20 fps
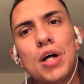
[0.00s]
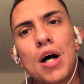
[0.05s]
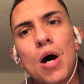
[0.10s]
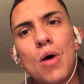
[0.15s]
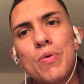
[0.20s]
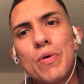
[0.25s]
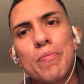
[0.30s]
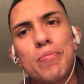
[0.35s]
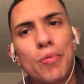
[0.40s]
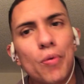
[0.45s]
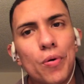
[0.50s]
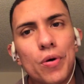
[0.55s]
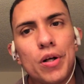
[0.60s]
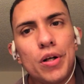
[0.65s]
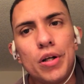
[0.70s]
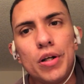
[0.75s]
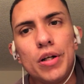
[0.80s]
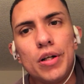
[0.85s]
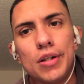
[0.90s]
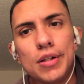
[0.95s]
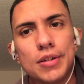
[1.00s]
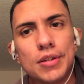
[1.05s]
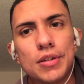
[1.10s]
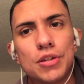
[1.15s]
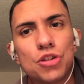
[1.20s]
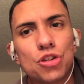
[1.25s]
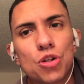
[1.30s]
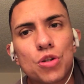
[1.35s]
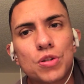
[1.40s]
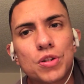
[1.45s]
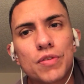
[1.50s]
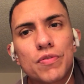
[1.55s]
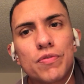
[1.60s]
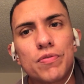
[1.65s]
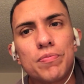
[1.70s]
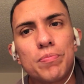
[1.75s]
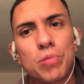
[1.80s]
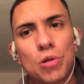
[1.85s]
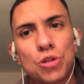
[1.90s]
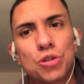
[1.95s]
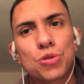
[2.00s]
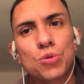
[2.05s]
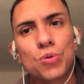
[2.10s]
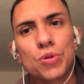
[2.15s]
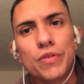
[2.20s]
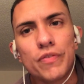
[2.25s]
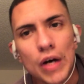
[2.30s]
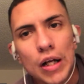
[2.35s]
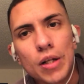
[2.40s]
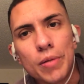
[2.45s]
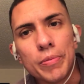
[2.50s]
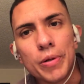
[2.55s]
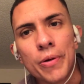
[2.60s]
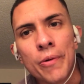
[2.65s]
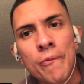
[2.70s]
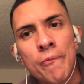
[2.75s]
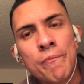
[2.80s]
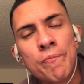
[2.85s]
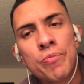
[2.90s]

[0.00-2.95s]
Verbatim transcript: of how important it is in terms of personal development.